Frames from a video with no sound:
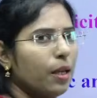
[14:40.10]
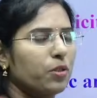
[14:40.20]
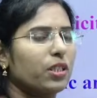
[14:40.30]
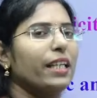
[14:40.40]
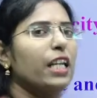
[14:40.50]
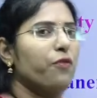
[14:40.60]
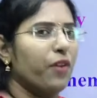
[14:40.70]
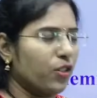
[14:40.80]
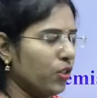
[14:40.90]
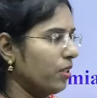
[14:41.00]
skin
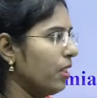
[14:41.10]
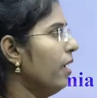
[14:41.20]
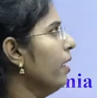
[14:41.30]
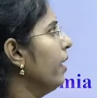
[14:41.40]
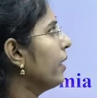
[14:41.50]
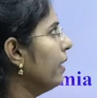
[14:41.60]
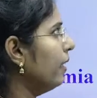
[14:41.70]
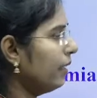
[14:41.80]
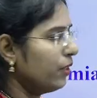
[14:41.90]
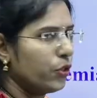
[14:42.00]
infections like
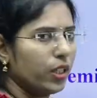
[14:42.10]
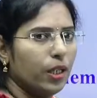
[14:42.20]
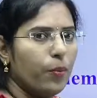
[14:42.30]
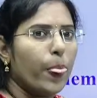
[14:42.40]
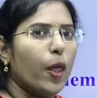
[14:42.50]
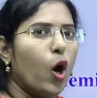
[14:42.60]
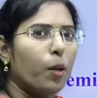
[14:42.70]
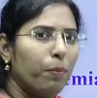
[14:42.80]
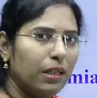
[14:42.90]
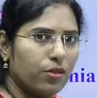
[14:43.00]
allergy or
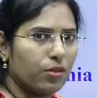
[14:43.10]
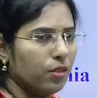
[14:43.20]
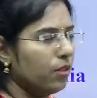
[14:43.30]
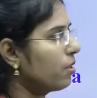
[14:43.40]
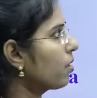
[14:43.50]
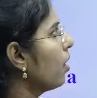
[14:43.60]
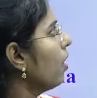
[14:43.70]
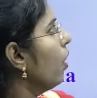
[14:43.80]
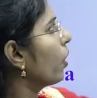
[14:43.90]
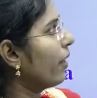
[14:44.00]
blisters,
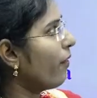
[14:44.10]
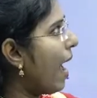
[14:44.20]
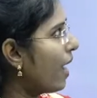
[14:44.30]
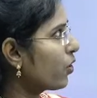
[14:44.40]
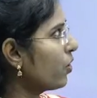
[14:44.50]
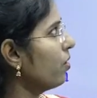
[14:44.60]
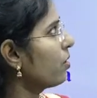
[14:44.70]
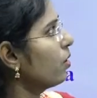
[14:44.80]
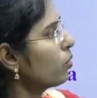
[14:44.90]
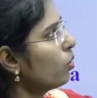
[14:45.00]
okay, rashes.
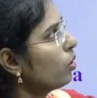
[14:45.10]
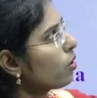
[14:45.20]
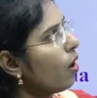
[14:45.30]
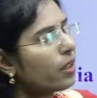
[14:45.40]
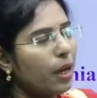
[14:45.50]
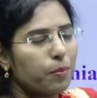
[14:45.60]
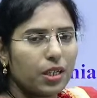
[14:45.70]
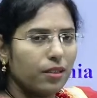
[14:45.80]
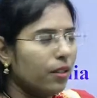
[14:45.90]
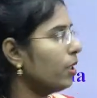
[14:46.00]
So, this all comes
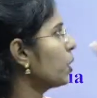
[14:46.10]
under this